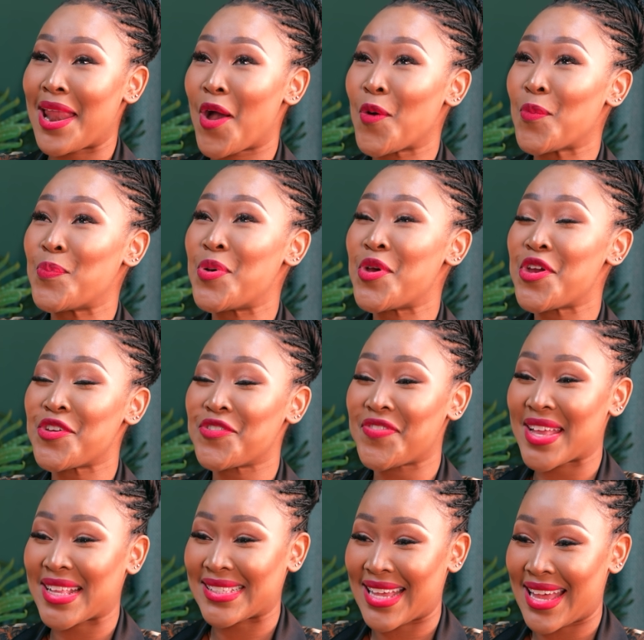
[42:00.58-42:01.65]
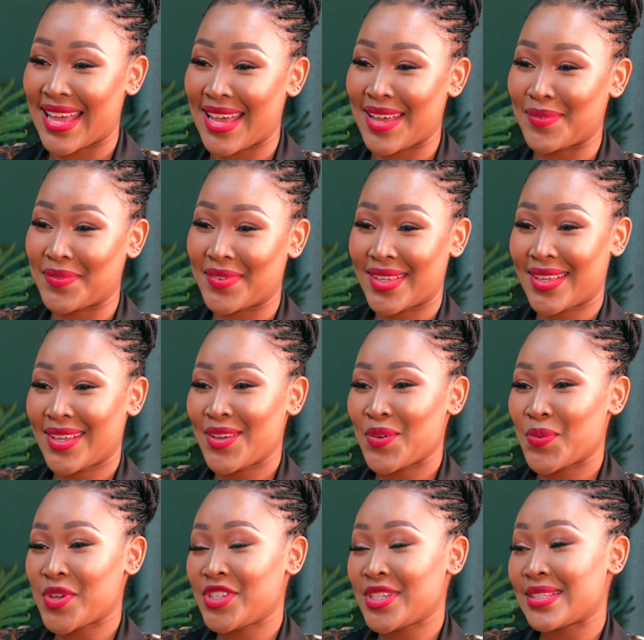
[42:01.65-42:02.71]
how perfect I am,
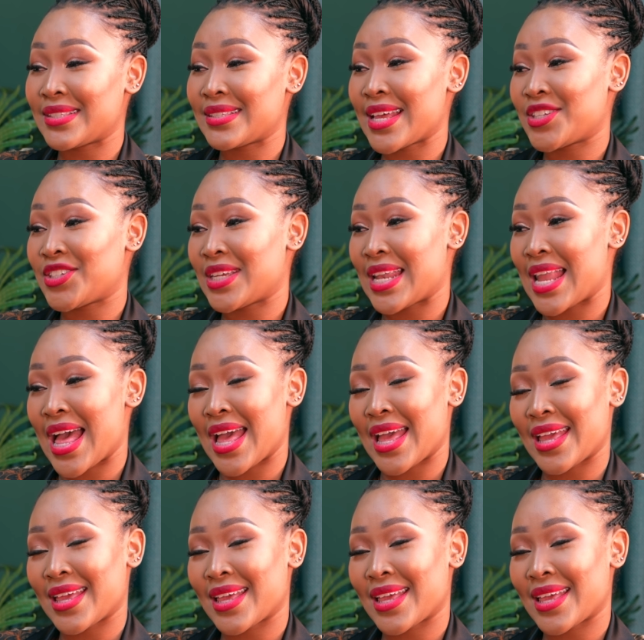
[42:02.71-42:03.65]
which is such a lie.